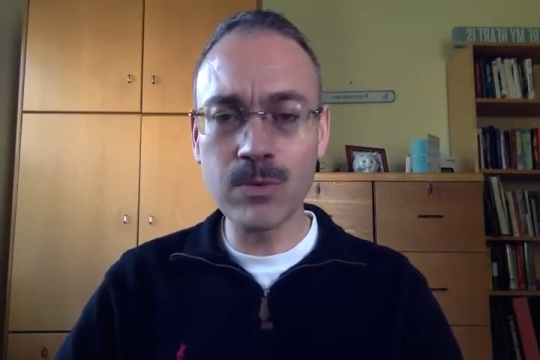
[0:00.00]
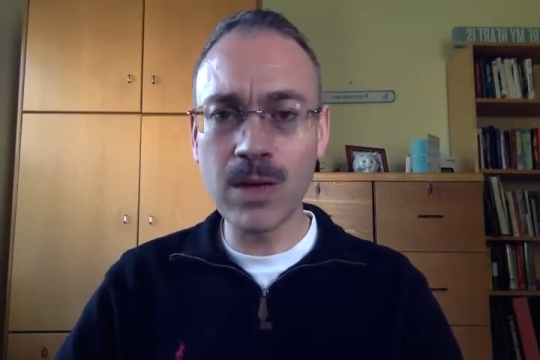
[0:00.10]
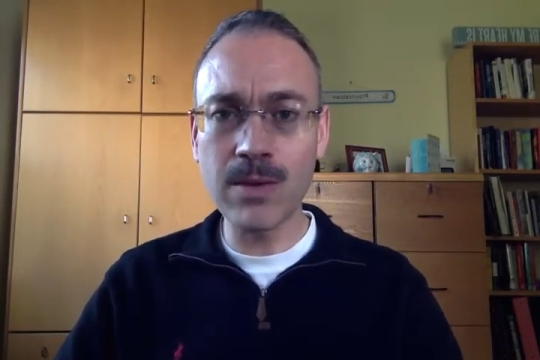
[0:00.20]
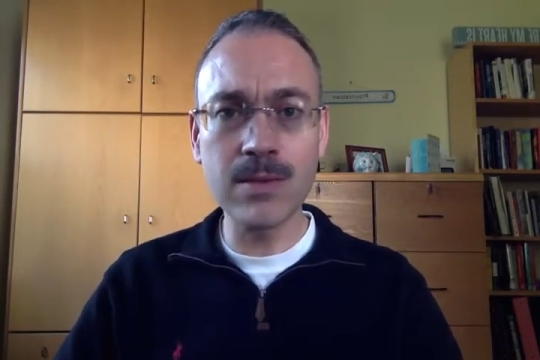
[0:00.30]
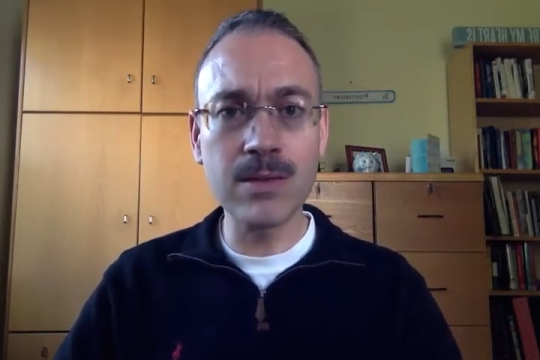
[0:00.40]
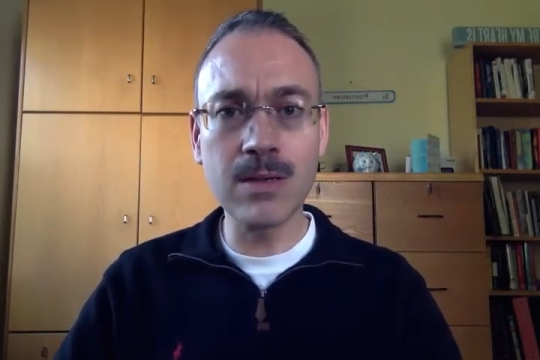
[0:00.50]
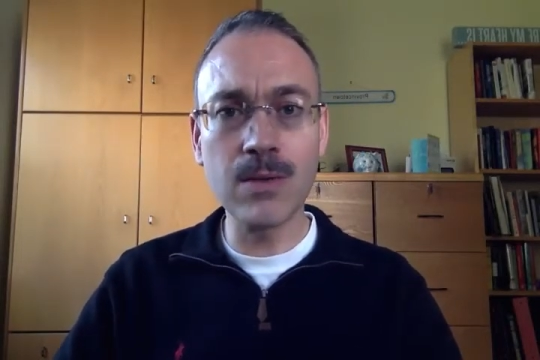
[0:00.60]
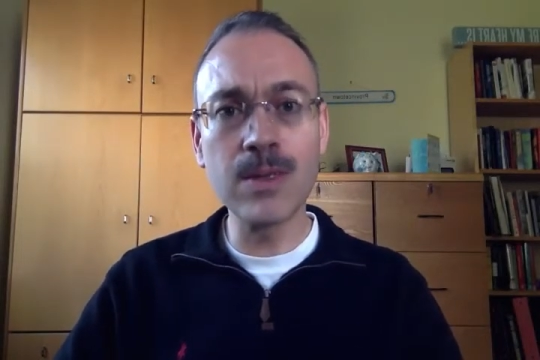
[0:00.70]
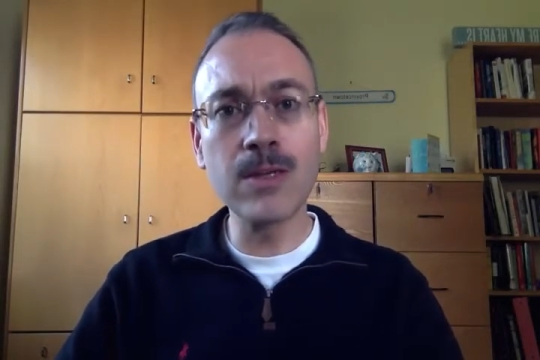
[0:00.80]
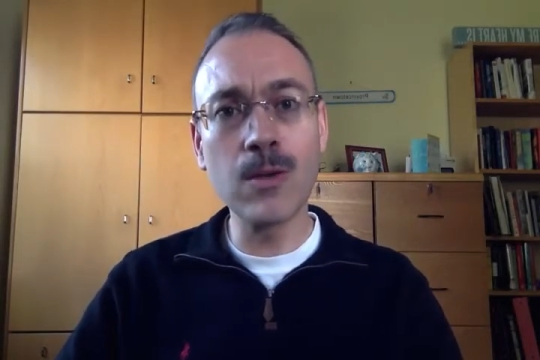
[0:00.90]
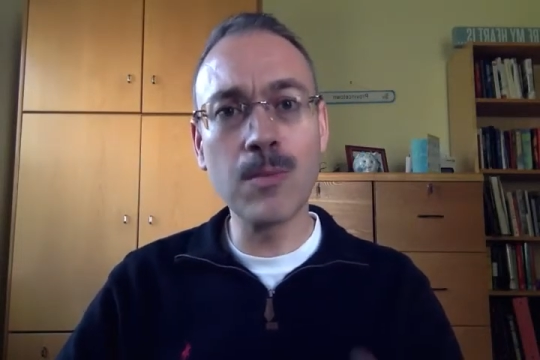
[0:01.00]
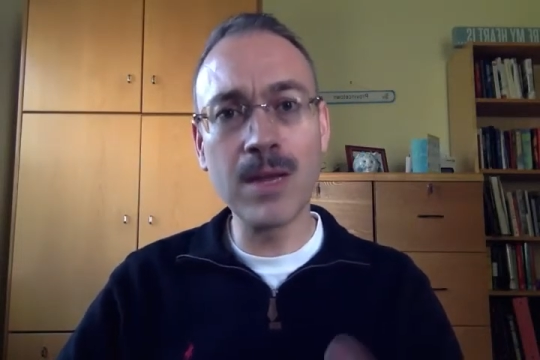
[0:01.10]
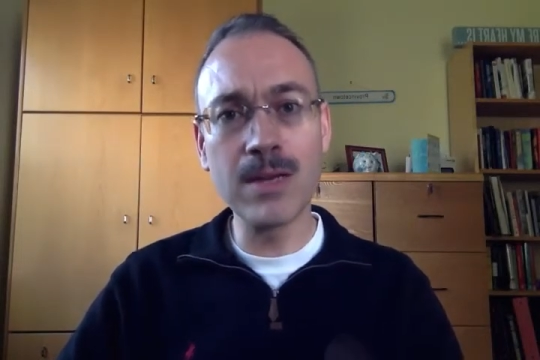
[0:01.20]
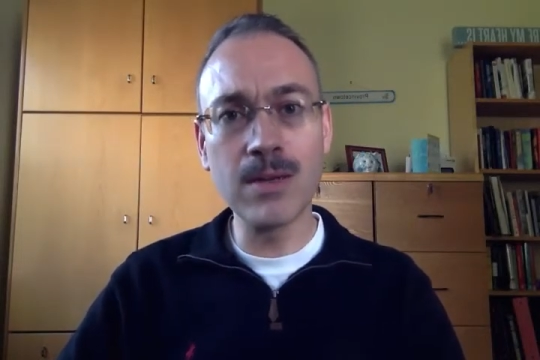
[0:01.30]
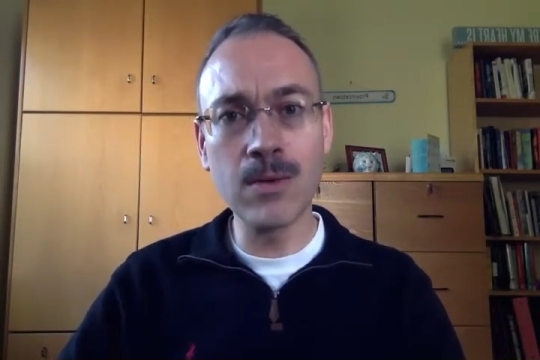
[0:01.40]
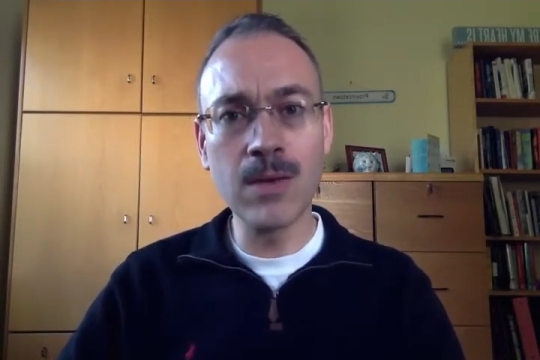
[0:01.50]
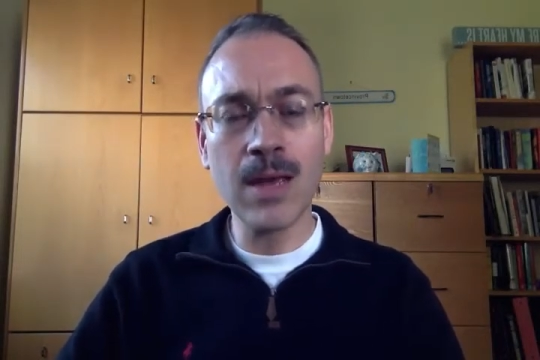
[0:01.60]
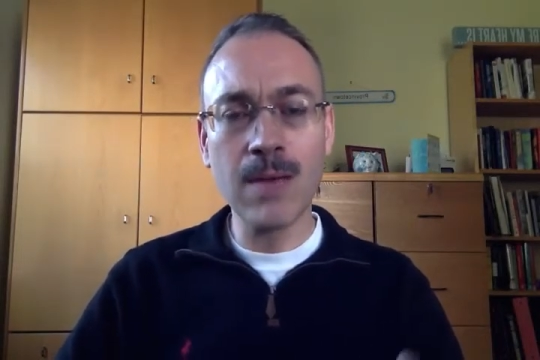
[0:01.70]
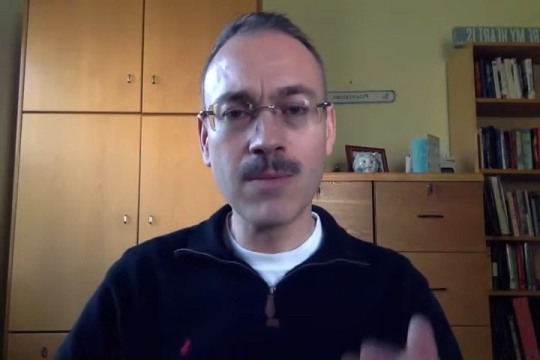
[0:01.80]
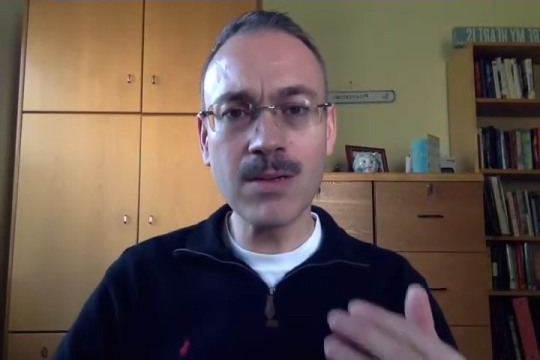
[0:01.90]
Rather than going note by note,
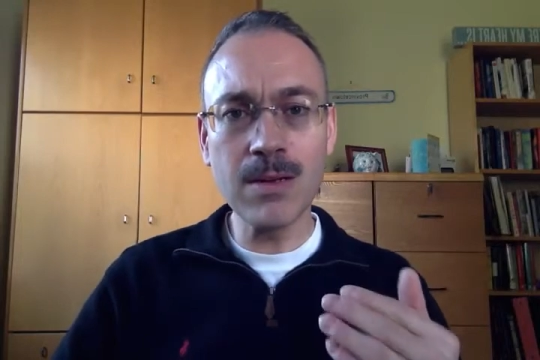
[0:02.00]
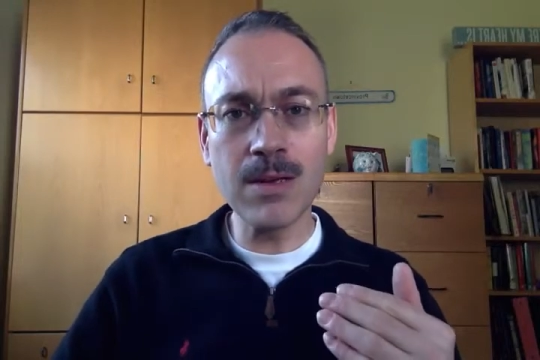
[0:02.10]
I'm going to